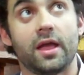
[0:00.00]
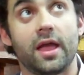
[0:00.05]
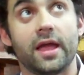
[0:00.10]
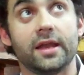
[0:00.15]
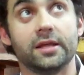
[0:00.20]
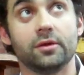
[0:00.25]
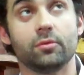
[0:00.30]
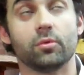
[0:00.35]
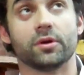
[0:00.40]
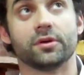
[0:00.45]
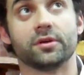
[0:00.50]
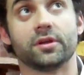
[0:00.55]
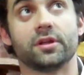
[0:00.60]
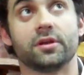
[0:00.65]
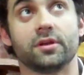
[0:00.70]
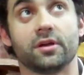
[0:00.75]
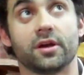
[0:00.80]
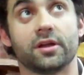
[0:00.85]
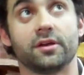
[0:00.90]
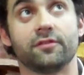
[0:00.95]
anyone
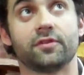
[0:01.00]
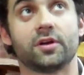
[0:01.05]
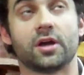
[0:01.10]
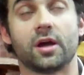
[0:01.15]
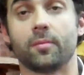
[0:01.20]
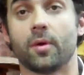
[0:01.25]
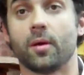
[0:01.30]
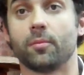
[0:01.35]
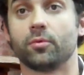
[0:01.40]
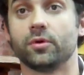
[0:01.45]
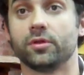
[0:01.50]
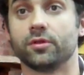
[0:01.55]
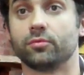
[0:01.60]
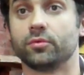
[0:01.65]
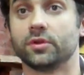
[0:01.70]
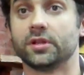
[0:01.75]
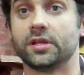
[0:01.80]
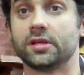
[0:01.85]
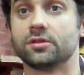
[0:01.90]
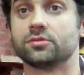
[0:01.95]
can kind of come up with a
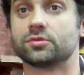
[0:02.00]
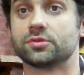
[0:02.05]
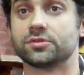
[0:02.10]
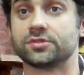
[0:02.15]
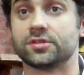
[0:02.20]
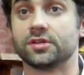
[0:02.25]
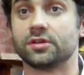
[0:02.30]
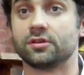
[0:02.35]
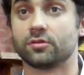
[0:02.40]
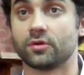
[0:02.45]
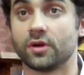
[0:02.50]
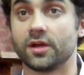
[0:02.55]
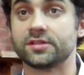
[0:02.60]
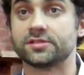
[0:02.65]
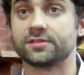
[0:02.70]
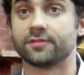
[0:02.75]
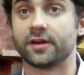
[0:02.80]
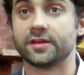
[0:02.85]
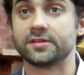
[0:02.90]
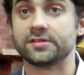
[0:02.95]
really interesting
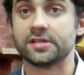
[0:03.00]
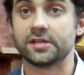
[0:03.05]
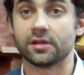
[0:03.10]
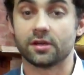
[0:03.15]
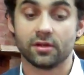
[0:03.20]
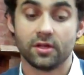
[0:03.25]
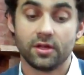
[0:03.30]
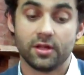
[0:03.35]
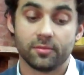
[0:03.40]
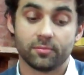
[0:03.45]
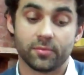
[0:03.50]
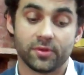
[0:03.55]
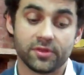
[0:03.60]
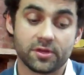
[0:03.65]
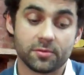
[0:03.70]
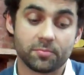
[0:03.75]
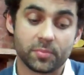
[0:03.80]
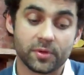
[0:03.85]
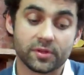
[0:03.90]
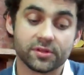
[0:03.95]
creative idea. But
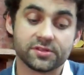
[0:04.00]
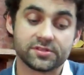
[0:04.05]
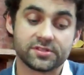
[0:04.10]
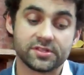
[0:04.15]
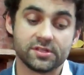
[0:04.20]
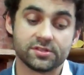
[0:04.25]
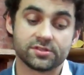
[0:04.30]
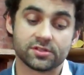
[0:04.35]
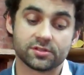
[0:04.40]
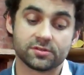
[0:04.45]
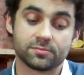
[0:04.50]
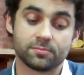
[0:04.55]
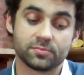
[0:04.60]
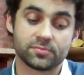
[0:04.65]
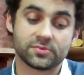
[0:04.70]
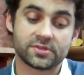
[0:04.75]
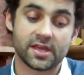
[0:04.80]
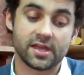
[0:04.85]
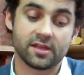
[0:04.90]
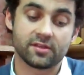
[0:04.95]
the ability to
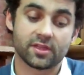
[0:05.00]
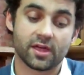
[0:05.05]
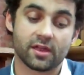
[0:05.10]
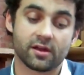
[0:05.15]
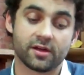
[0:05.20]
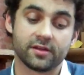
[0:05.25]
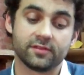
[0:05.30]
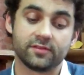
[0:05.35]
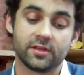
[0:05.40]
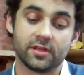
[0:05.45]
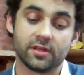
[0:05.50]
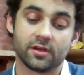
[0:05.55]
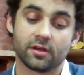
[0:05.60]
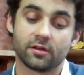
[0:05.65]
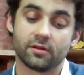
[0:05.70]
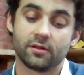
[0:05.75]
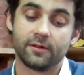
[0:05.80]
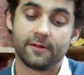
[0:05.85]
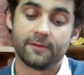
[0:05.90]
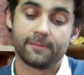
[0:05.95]
take that
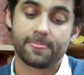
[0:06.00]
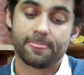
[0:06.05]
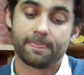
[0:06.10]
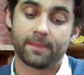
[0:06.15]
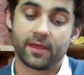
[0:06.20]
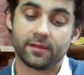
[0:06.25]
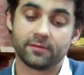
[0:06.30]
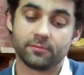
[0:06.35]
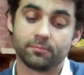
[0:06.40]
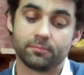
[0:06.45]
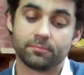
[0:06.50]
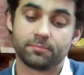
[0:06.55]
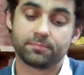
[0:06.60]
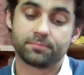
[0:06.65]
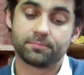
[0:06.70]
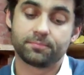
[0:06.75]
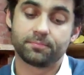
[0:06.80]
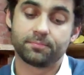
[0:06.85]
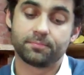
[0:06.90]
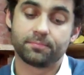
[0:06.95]
idea and
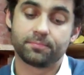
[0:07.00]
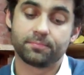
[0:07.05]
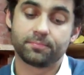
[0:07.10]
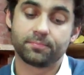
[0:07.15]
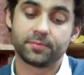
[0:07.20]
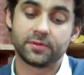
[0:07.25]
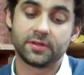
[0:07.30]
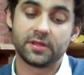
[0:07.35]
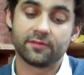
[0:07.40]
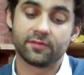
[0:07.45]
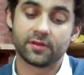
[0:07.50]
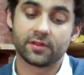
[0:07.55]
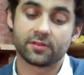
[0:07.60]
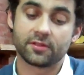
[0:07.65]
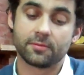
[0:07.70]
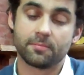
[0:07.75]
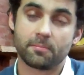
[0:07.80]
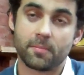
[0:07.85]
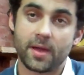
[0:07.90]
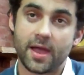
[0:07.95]
give it
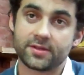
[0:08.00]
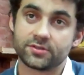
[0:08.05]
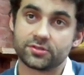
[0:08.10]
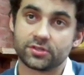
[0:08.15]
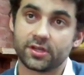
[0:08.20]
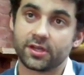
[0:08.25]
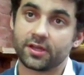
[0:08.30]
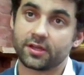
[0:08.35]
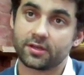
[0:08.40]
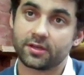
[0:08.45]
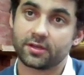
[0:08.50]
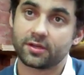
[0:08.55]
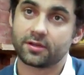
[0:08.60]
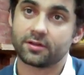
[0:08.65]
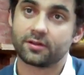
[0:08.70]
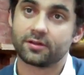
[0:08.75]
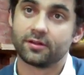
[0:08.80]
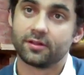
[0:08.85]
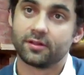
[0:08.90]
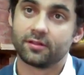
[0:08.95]
the
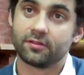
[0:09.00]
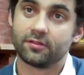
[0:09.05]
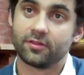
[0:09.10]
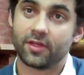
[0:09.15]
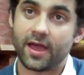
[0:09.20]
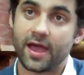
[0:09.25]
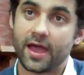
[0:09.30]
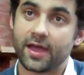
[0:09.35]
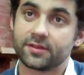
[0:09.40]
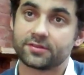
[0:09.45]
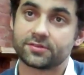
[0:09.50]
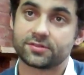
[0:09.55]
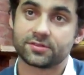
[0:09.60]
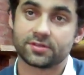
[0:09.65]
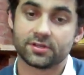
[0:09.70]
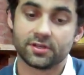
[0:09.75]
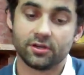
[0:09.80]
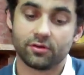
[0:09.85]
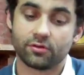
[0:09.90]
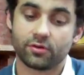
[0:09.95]
magic that
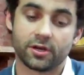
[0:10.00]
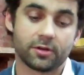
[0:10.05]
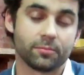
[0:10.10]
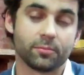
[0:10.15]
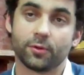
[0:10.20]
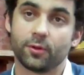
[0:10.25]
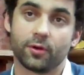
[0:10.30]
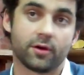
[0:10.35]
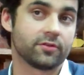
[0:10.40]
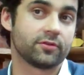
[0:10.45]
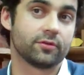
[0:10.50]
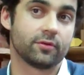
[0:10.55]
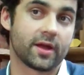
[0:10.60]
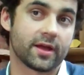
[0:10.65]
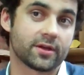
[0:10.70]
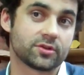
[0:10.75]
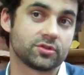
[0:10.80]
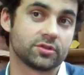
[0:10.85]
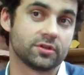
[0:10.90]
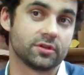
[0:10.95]
incredible art
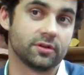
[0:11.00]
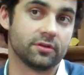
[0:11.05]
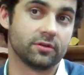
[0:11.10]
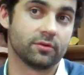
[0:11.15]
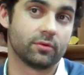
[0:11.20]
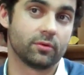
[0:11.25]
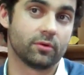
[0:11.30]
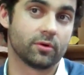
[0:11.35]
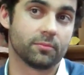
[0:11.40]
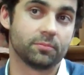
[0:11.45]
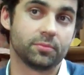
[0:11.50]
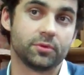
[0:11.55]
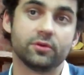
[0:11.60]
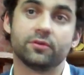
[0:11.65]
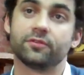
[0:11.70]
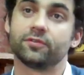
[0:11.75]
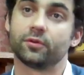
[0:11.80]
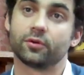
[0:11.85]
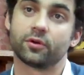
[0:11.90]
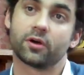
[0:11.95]
direction or
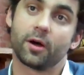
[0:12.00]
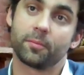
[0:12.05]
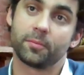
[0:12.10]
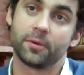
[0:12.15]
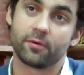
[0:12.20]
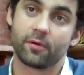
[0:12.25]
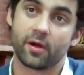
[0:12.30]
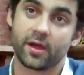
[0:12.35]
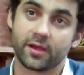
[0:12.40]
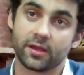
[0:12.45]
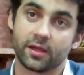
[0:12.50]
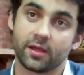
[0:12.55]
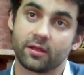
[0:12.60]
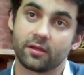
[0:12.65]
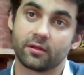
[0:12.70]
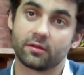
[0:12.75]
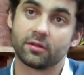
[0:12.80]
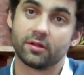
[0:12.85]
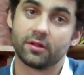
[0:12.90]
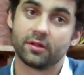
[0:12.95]
beautiful
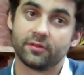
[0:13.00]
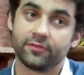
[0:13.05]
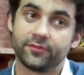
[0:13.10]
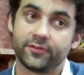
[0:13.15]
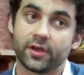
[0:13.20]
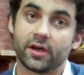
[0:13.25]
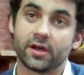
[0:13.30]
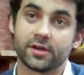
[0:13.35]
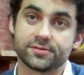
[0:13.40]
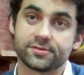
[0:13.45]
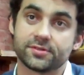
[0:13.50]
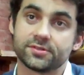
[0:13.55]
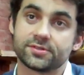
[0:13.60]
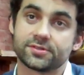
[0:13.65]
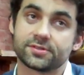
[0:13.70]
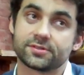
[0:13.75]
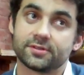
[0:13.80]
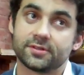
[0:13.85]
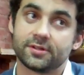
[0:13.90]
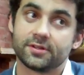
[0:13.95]
copywriting
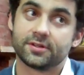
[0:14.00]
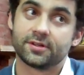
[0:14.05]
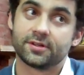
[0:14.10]
does